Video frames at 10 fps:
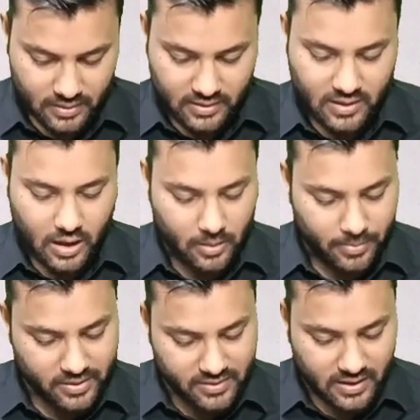in the
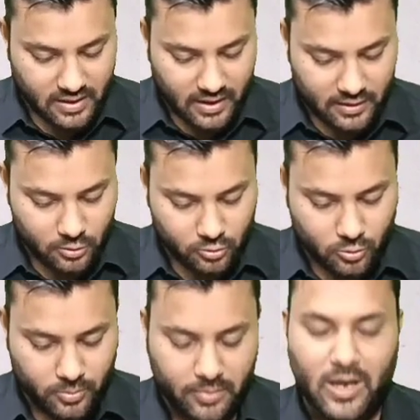upper GI
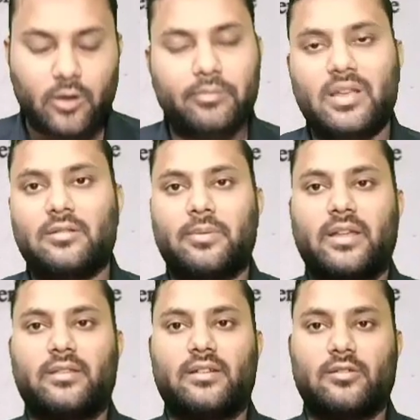endoscopic biopsy is
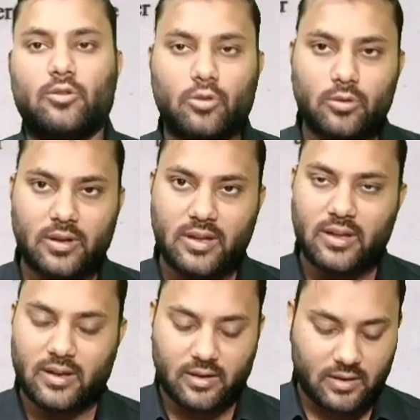present. So
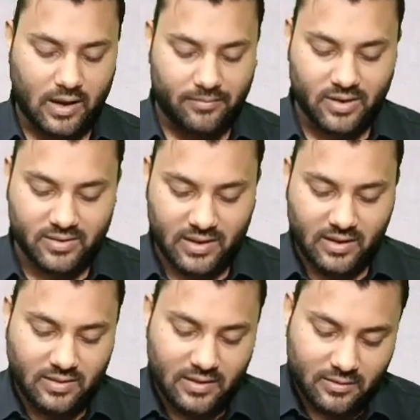after
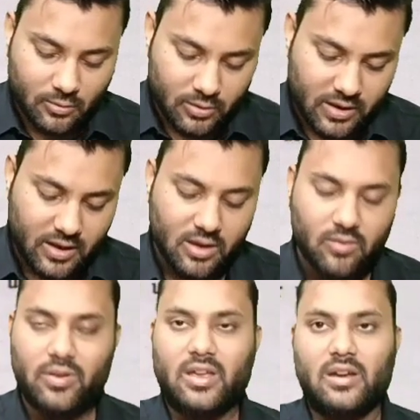seeing this only
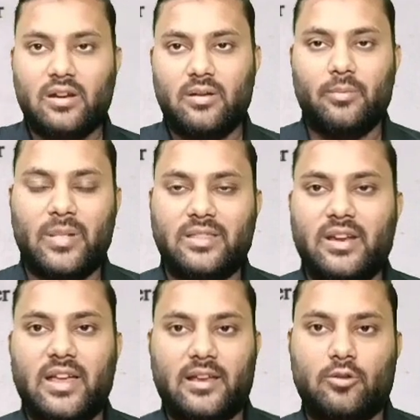we can make
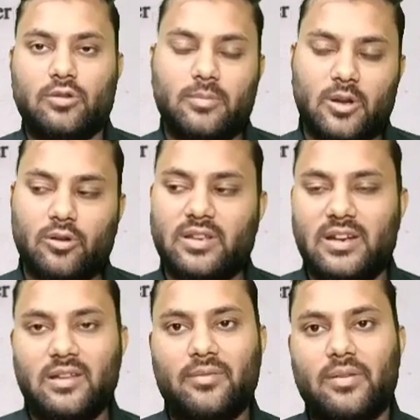the diagnosis because
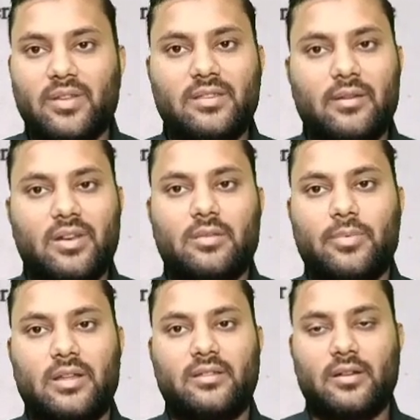CD117 is
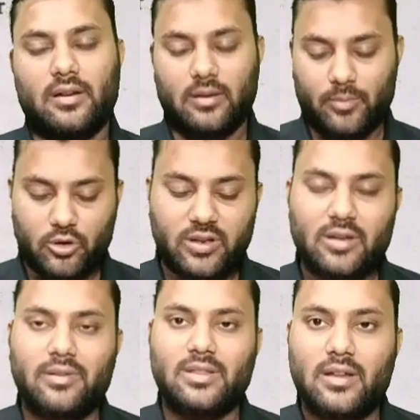present
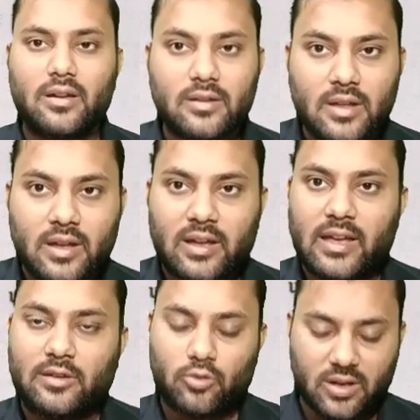positive in the
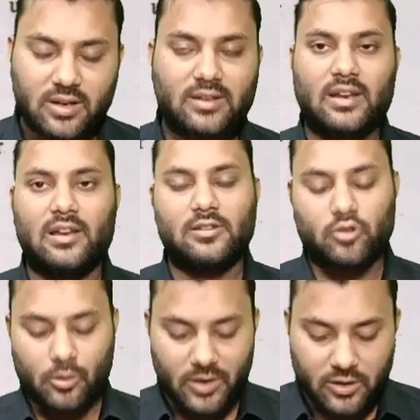gastrointestinal
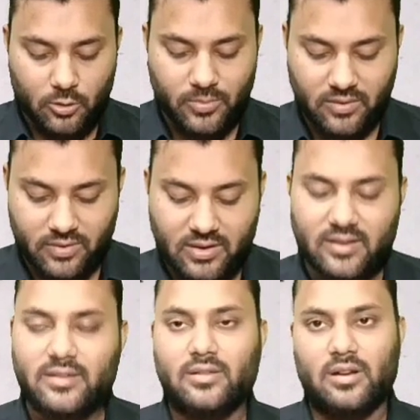stromal tumor, which
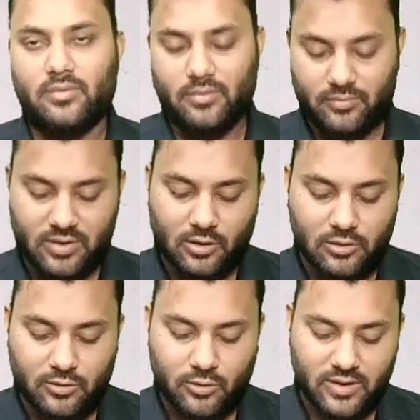are
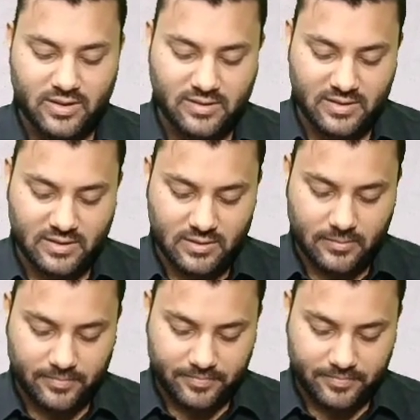also known as the GIST.